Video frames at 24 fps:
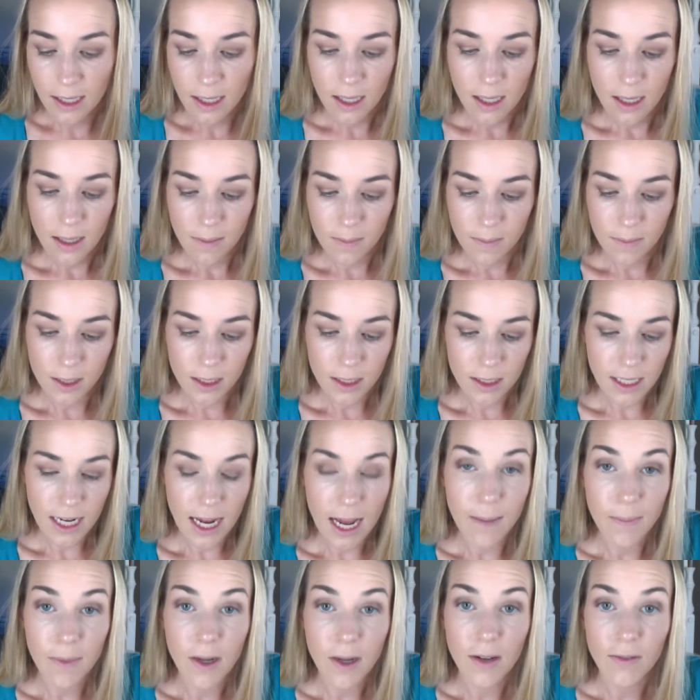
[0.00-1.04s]
I'm going to
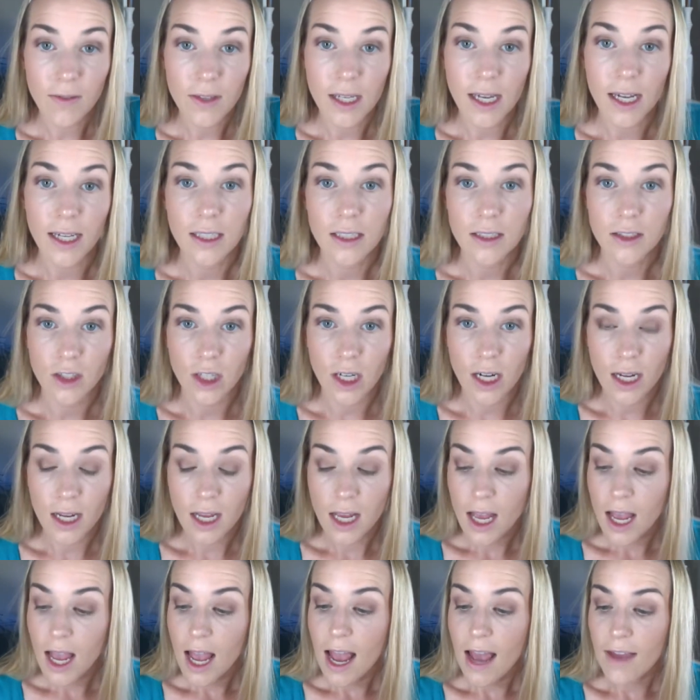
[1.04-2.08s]
tap off the extra,
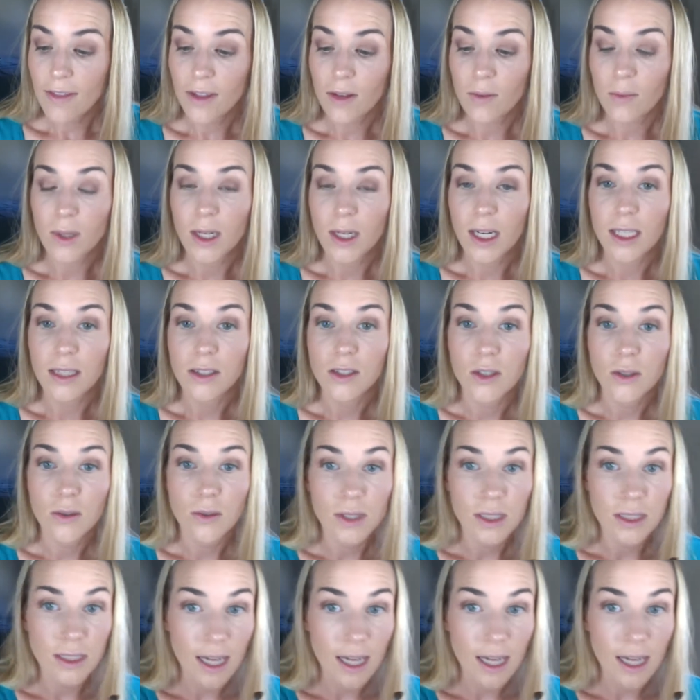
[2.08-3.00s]
and then what I do is